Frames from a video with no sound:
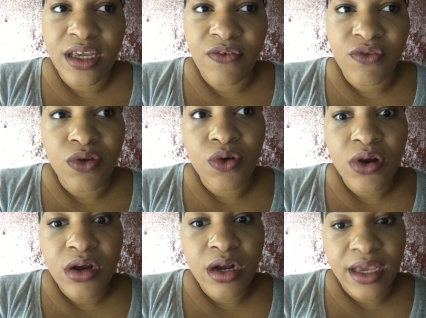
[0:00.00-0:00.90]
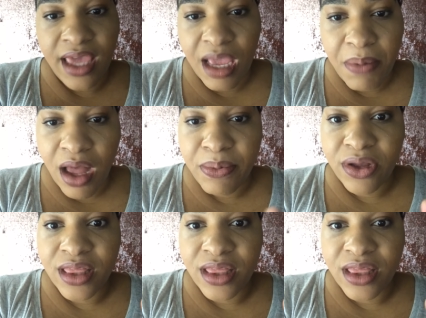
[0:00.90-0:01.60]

If you're a cake popper,